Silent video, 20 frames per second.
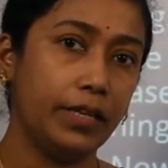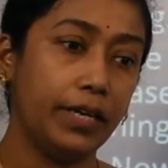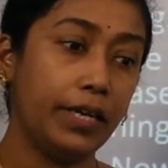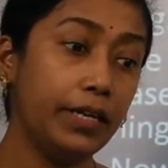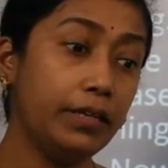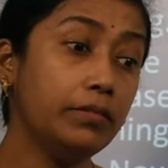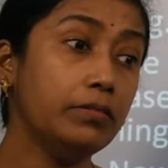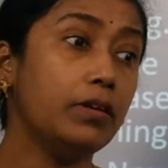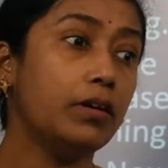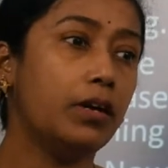
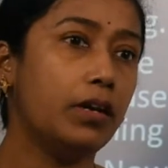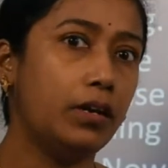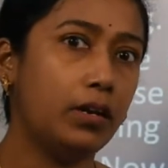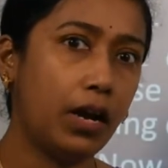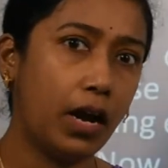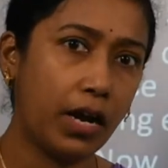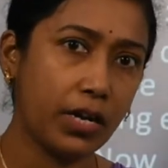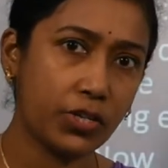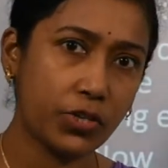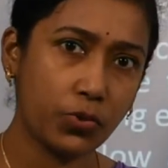in a
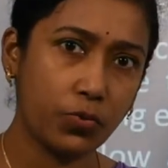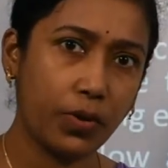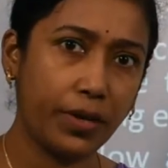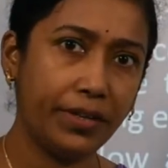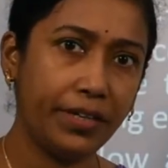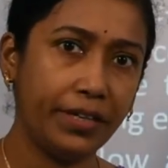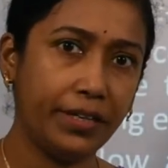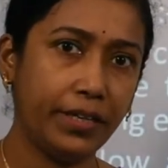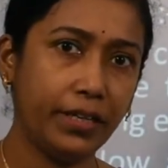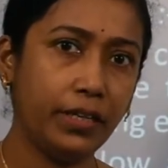large
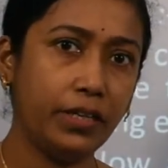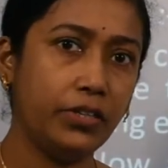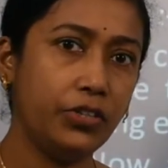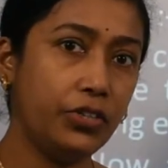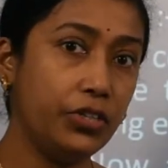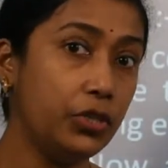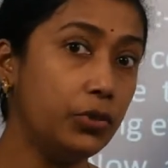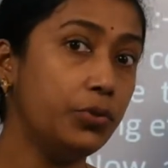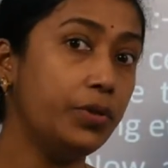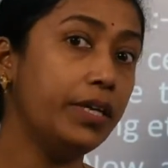quantity
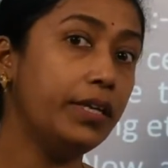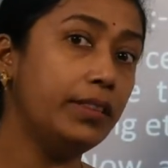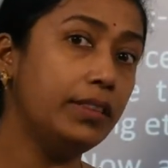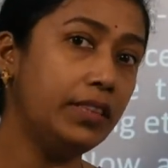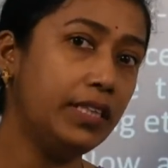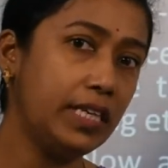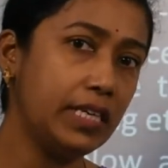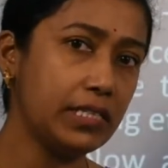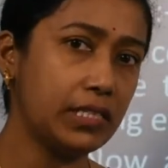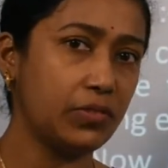
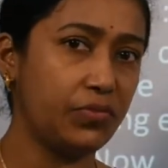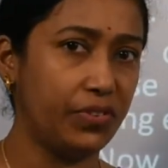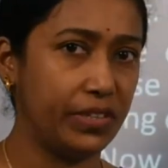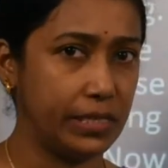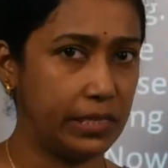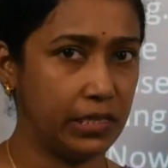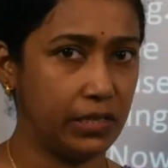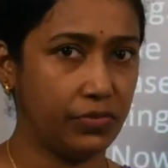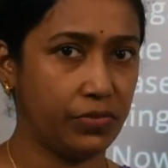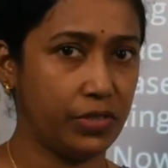during these
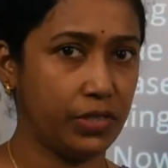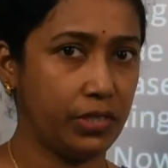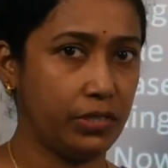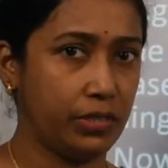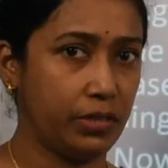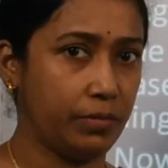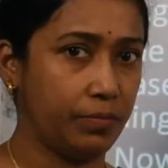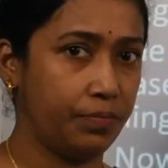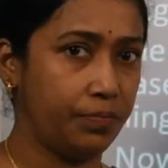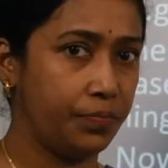festive
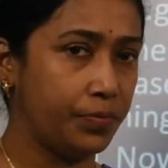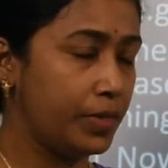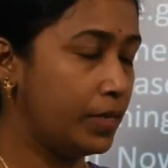season.